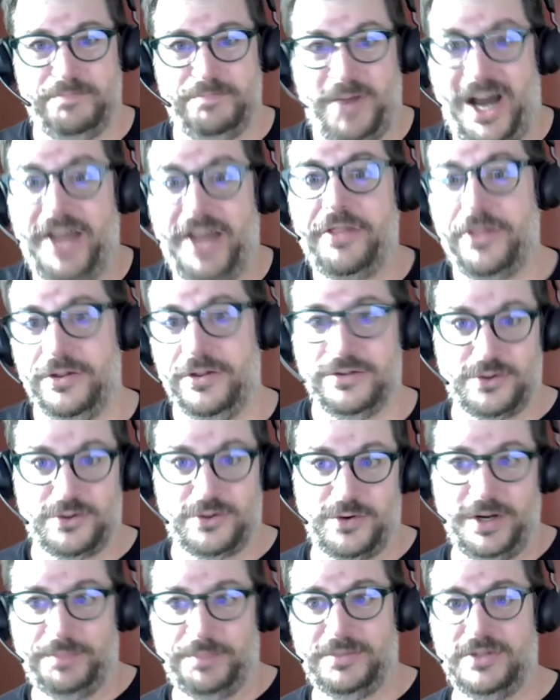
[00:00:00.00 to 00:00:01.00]
Python
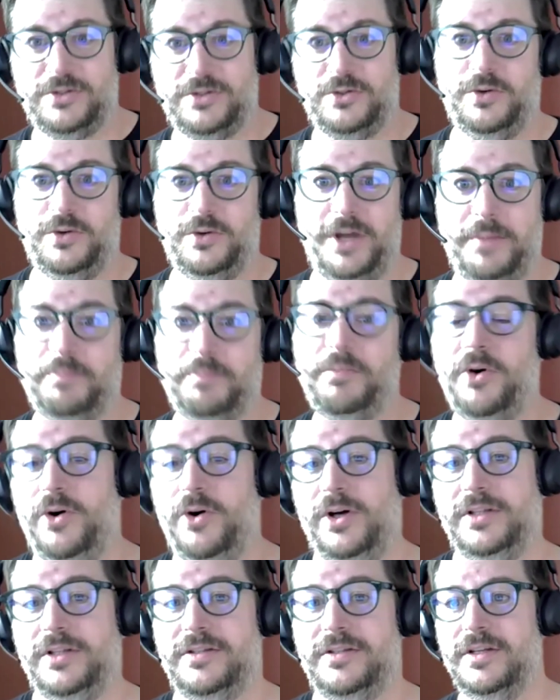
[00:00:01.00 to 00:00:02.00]
scripts to
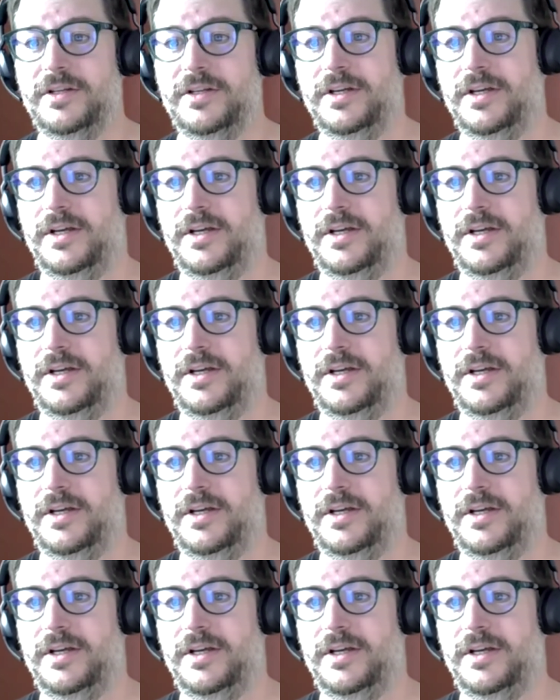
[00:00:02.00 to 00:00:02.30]
import